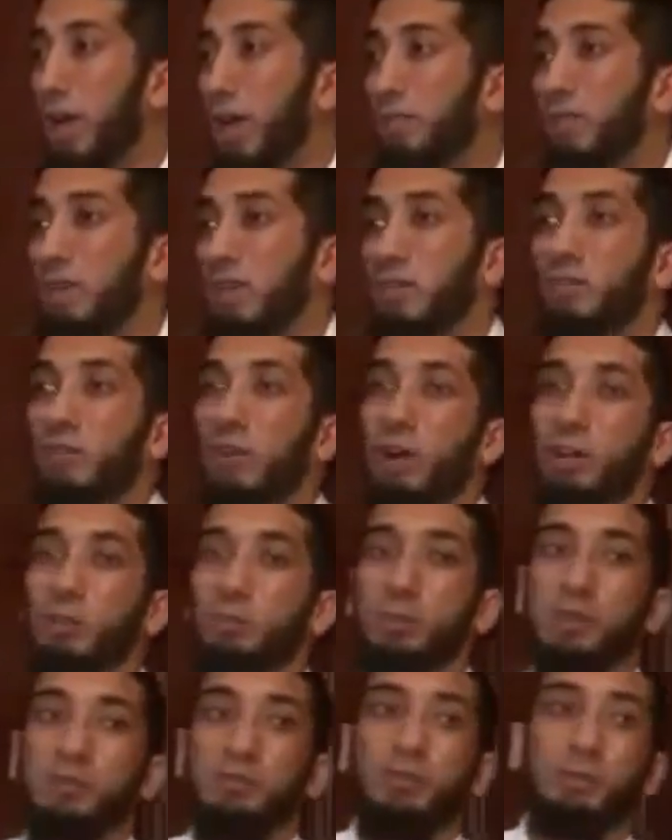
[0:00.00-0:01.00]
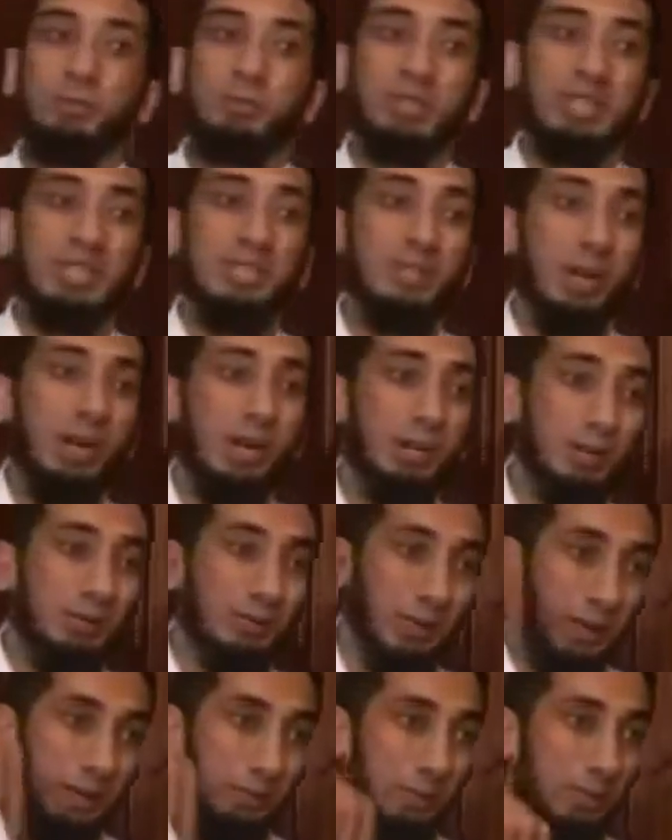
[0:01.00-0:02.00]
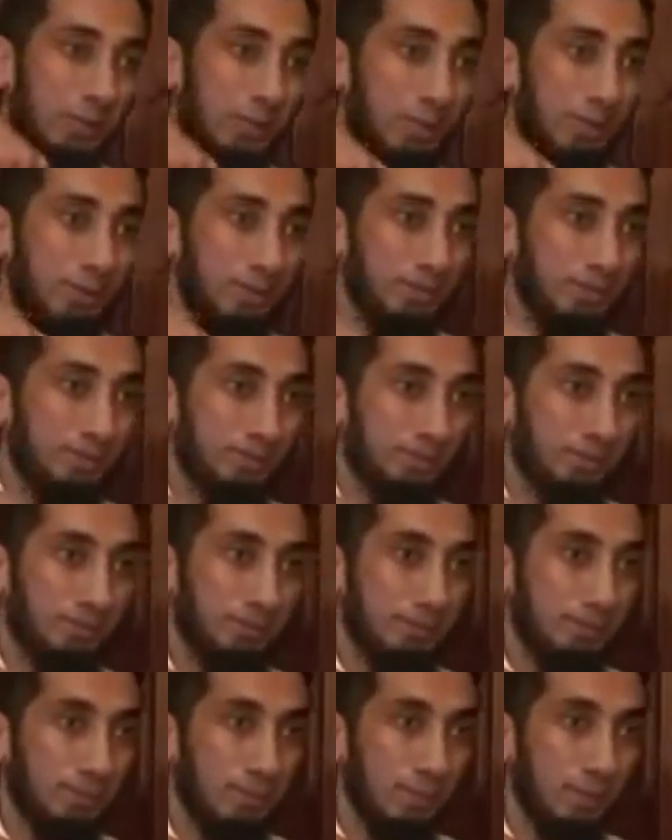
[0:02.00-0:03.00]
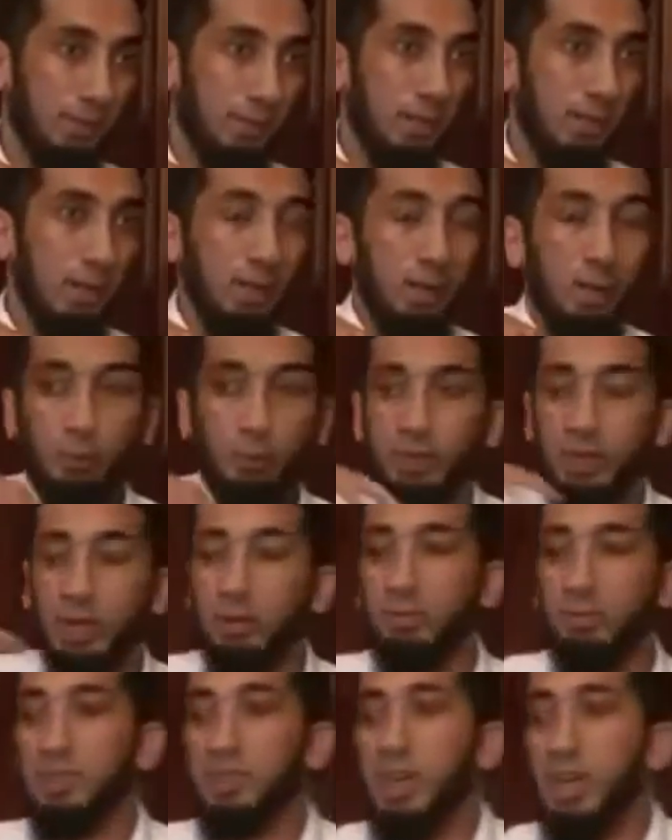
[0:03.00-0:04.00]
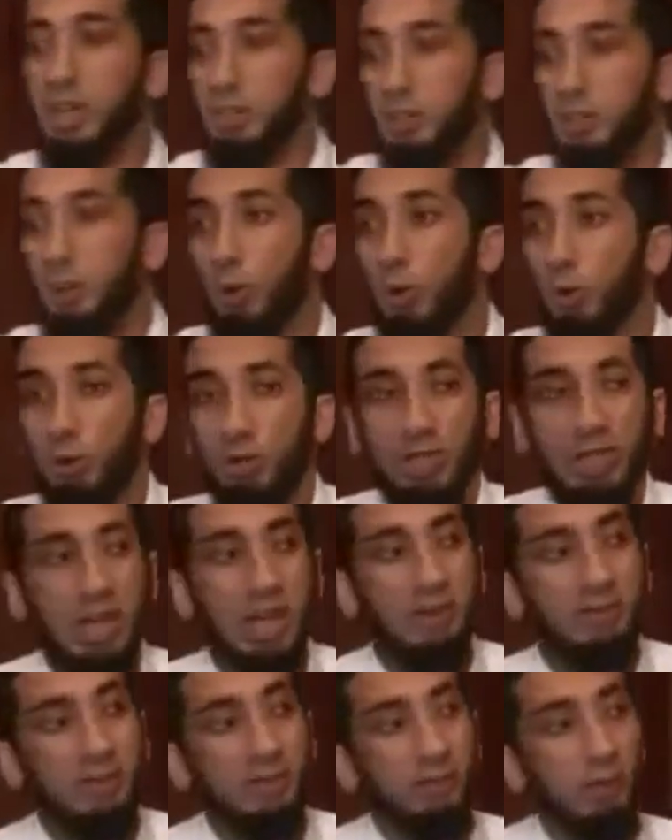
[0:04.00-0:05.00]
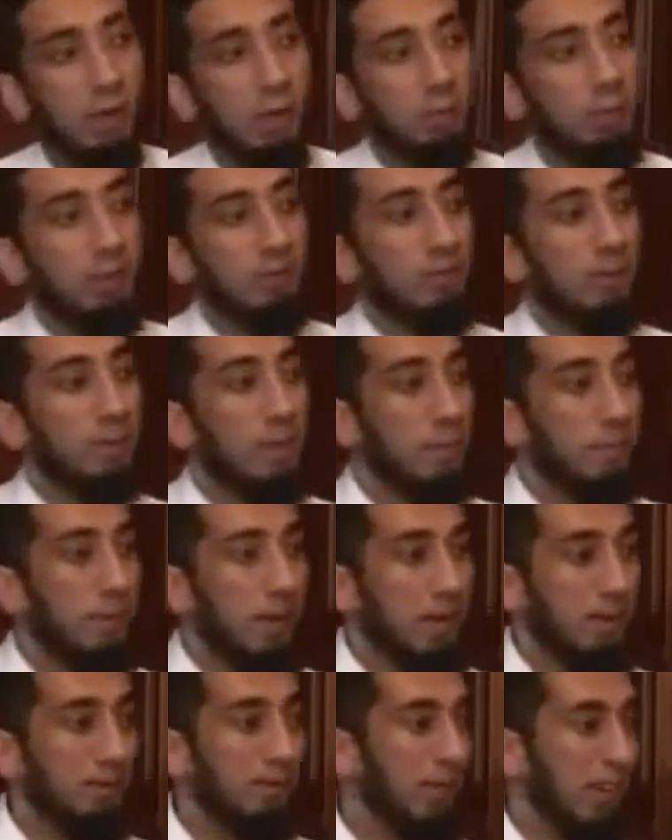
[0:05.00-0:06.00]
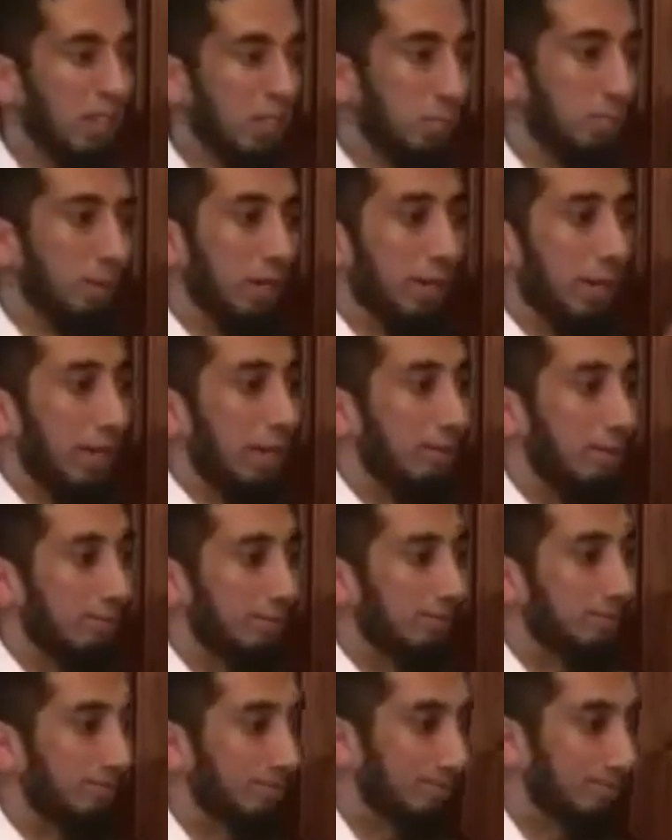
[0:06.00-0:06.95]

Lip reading: have involvement from the entire family. When our masajid only have involvement from the men, fights break out.